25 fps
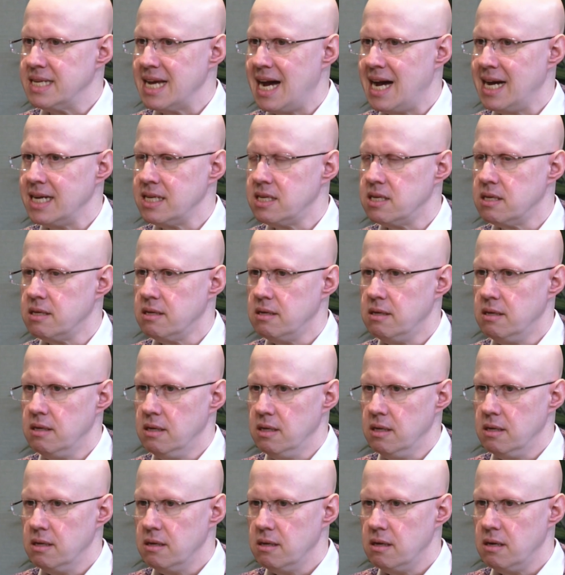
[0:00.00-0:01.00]
dad
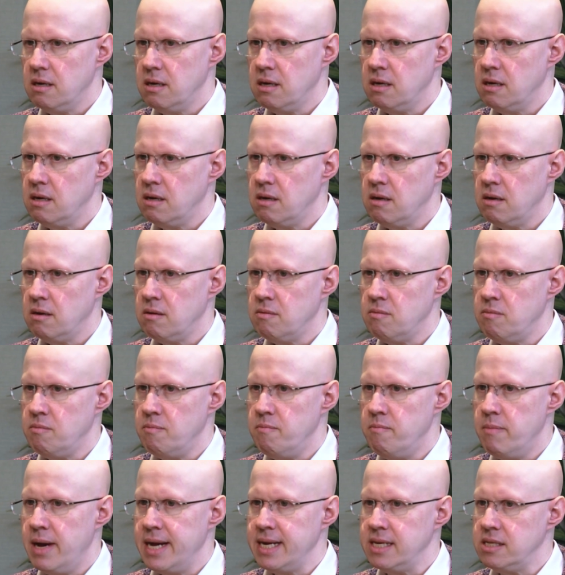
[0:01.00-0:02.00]

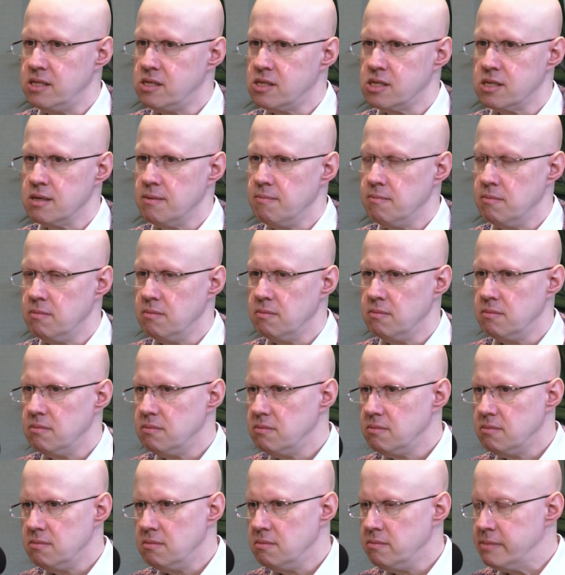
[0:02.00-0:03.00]
made some
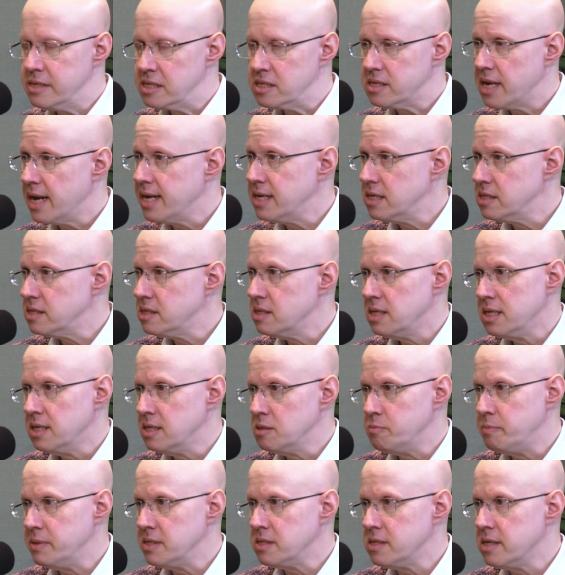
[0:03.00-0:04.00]
mistakes in
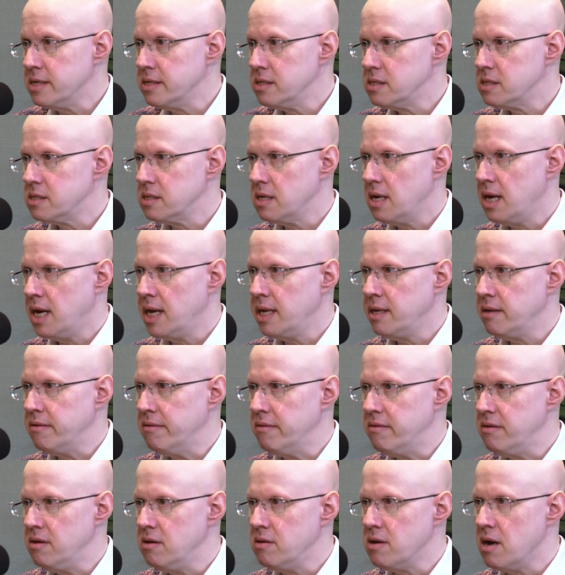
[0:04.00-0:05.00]
his business
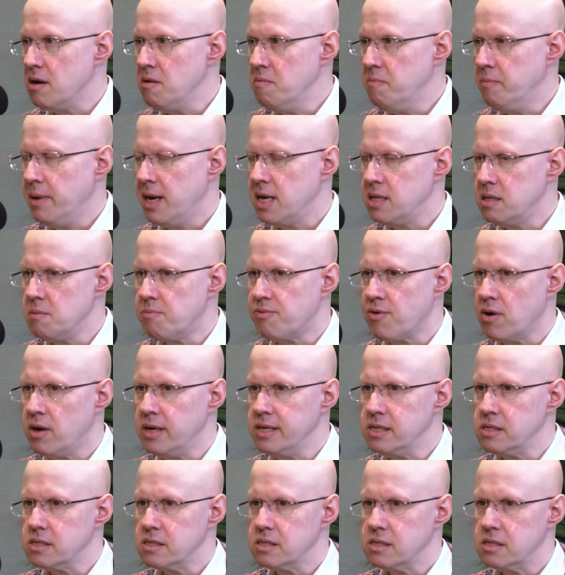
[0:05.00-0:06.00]
and, you know, paid the
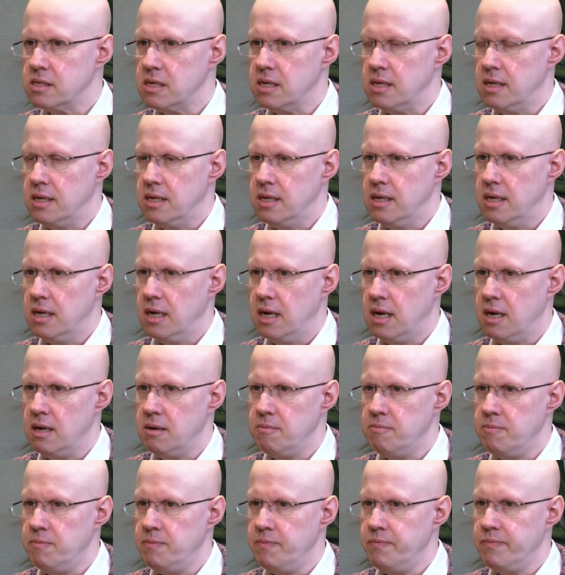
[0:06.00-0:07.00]
price.
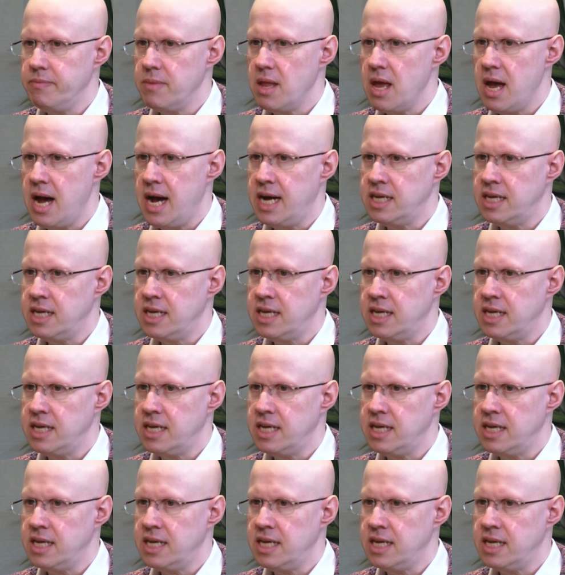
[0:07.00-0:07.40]
It